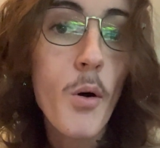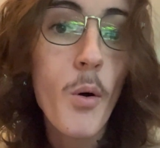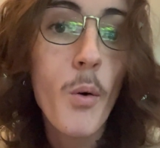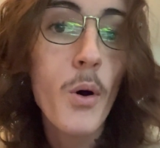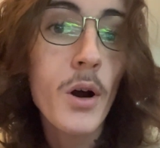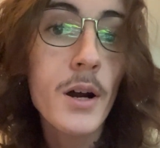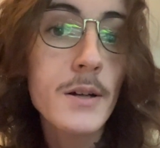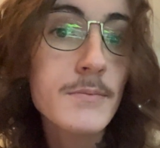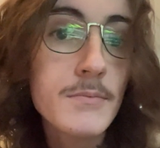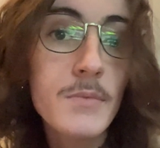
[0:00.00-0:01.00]

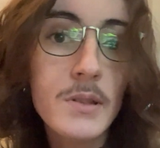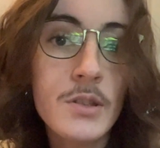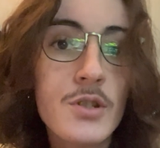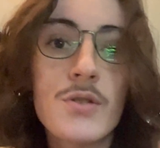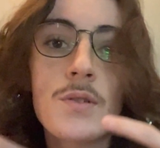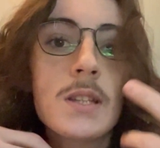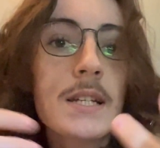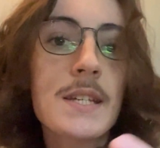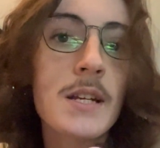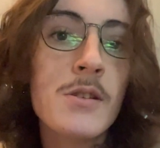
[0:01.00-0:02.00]
or just
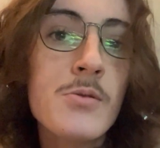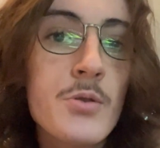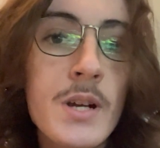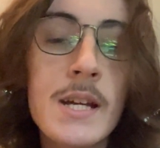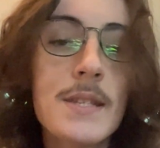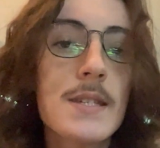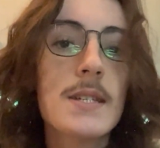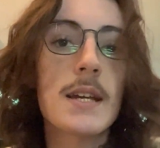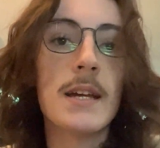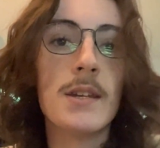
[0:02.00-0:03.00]
releasing
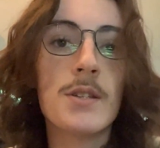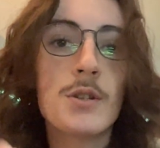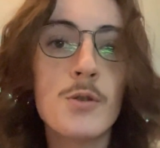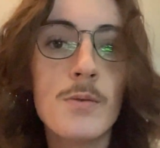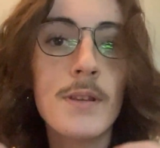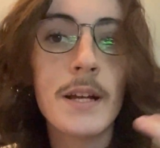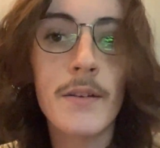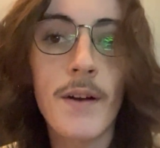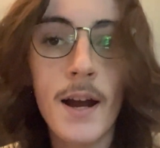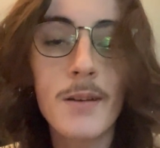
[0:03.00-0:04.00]
nutrients into the
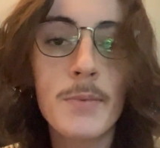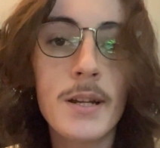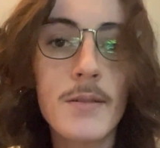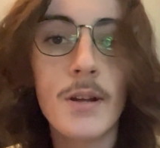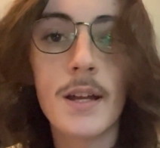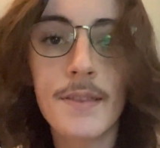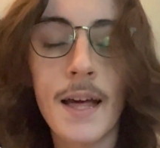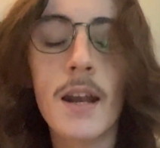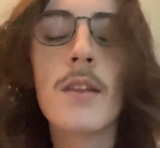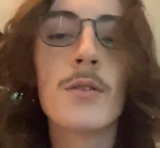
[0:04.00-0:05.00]
environment
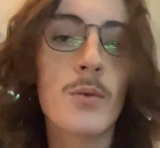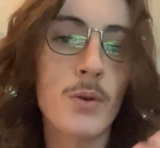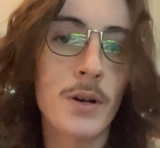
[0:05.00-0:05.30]
that other